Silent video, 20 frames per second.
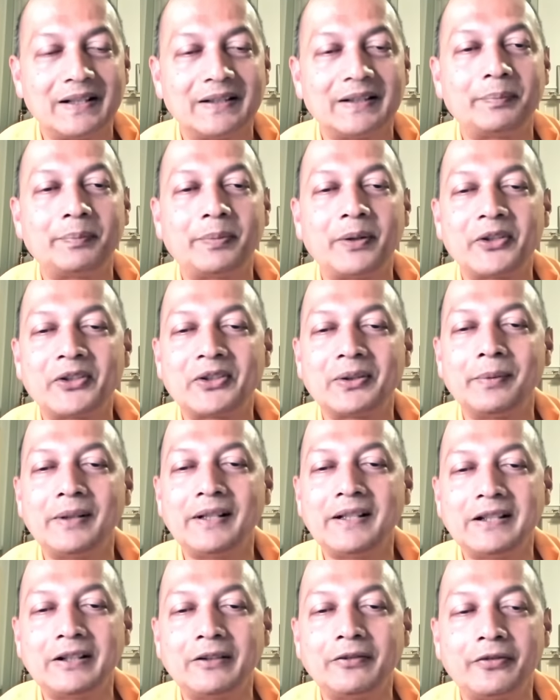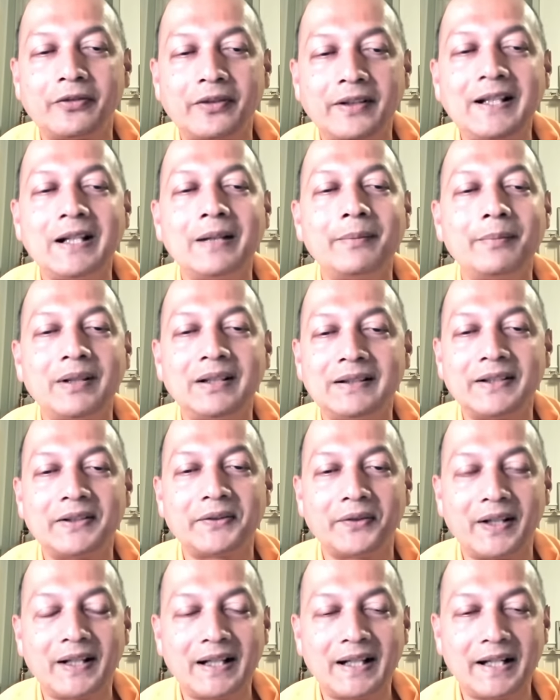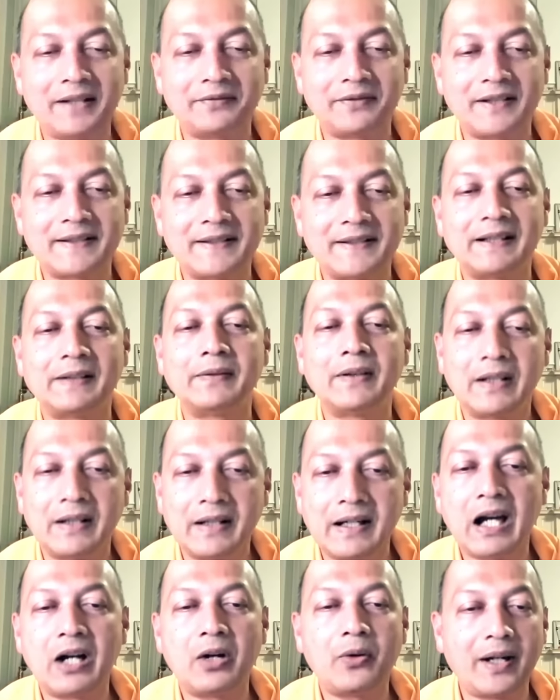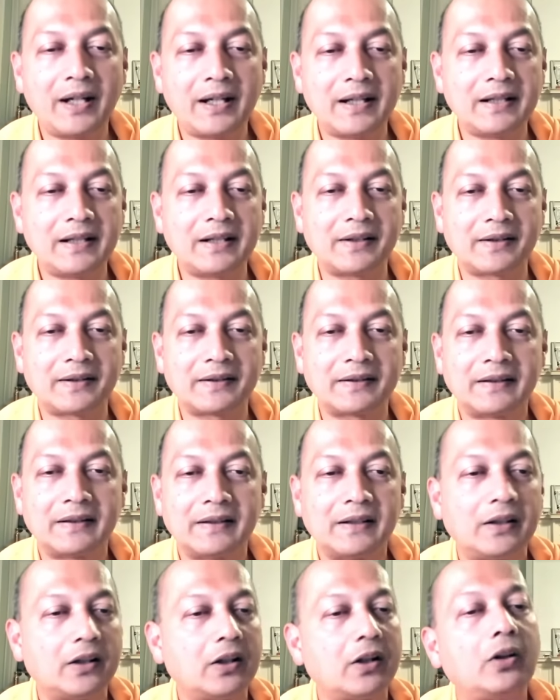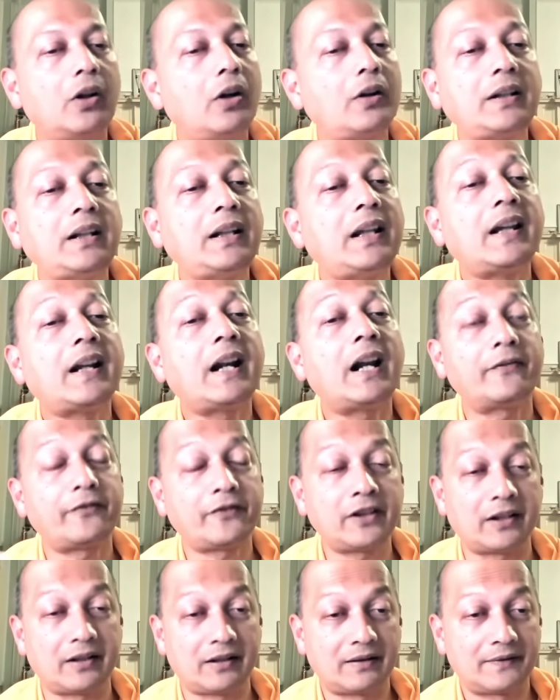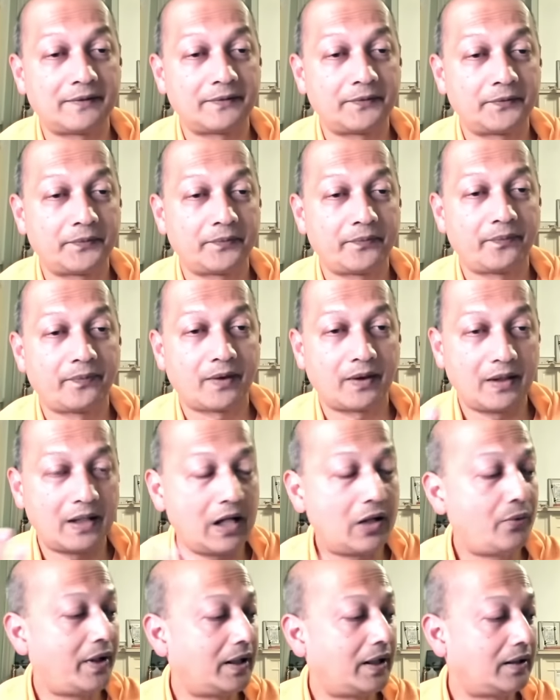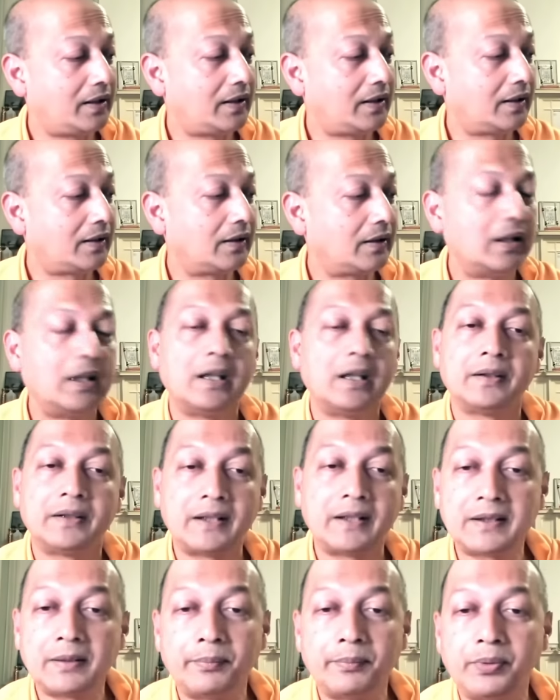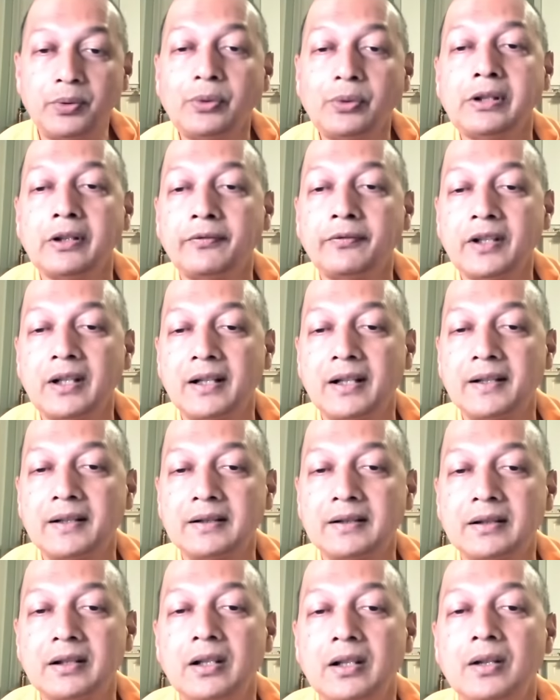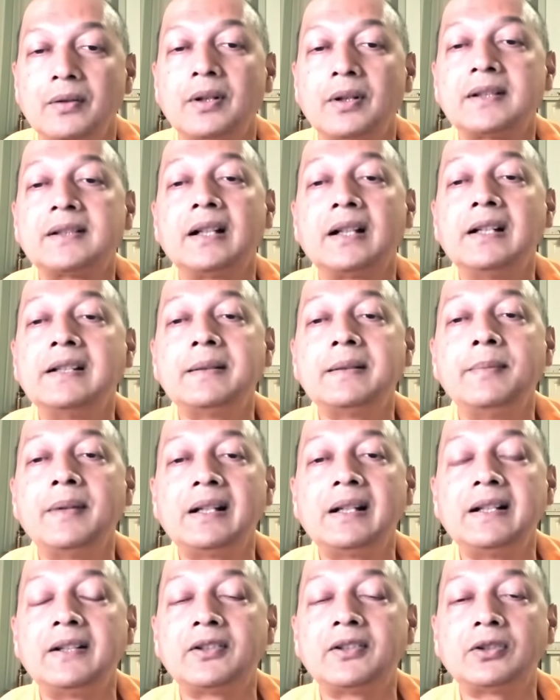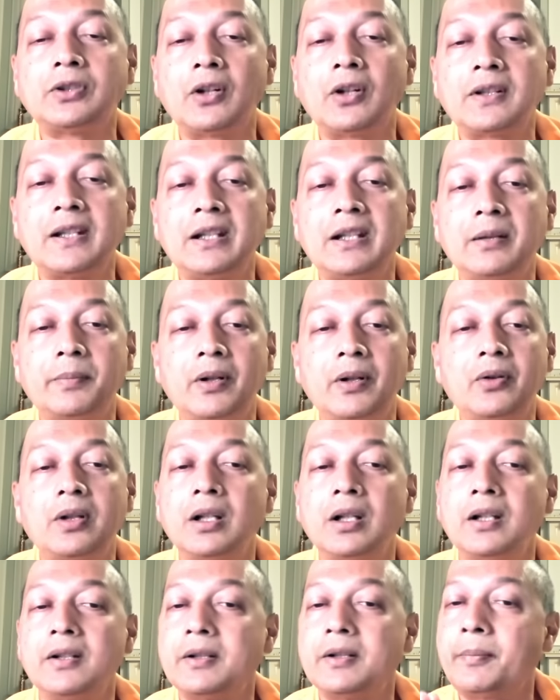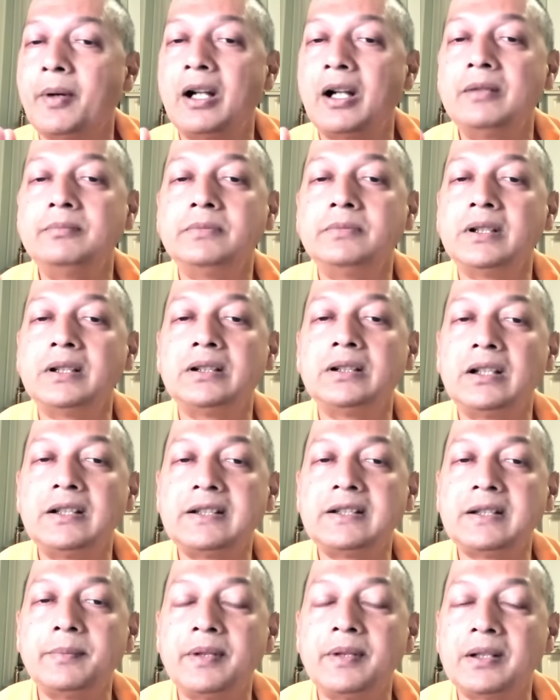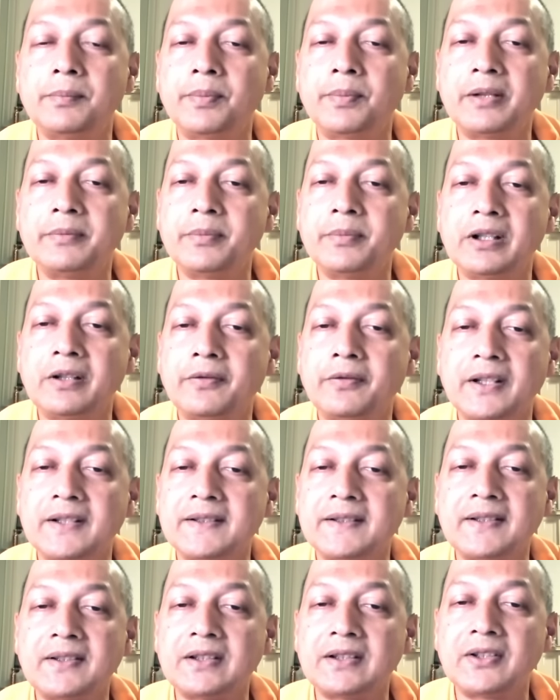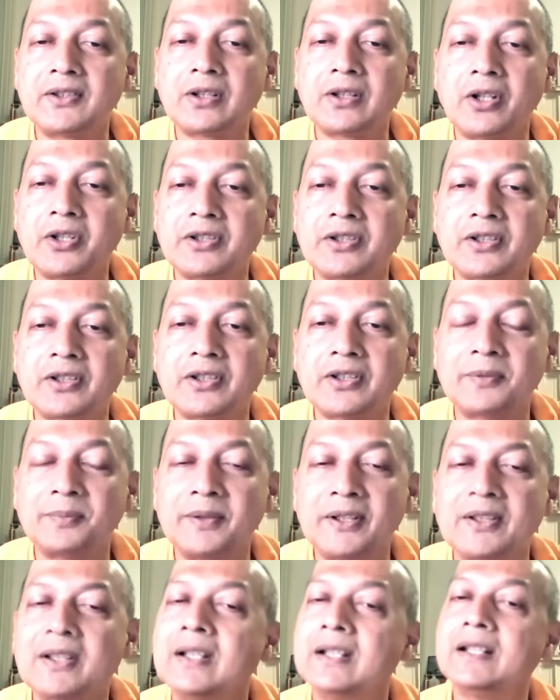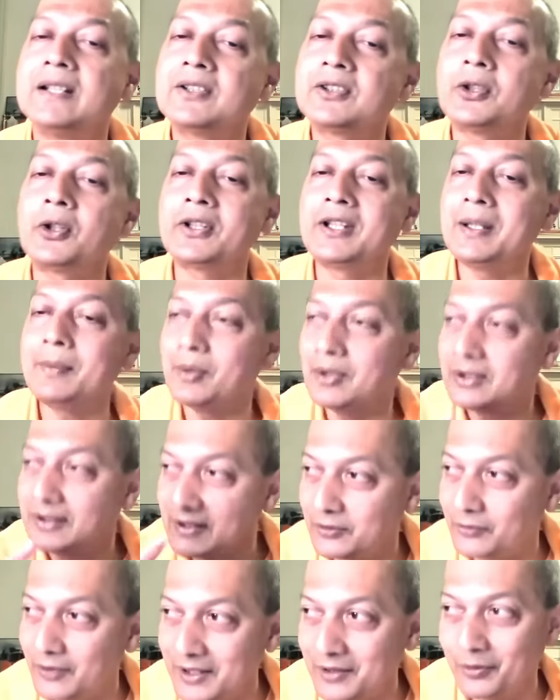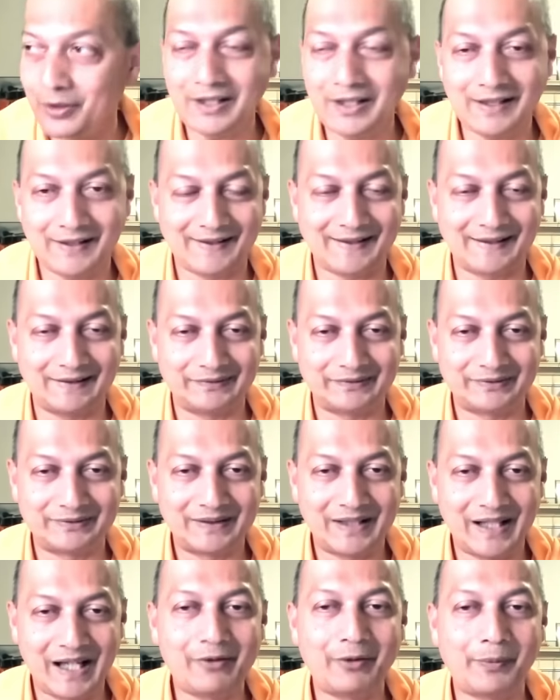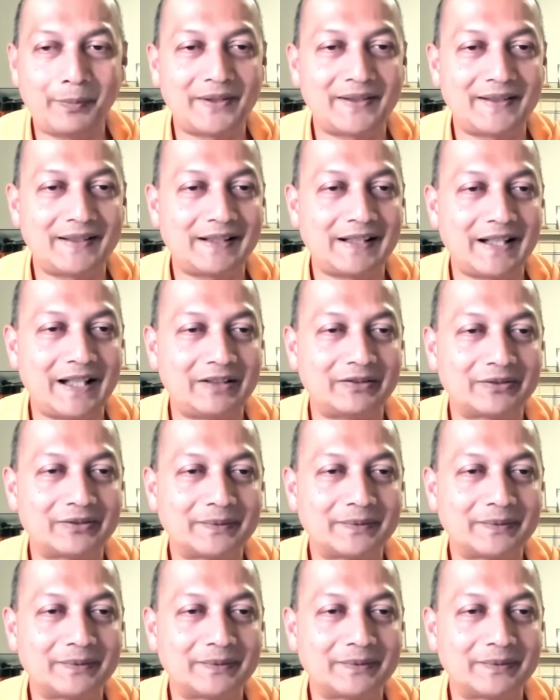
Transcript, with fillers: The possibility of freedom in this very life itself, now and here, not hereafter, now and here. That's the beauty of Vedanta. What's ultimately it's talking about, the Brahman, ultimate Brahman of existence, consciousness, bliss, it's talking about this very world itself, our present life.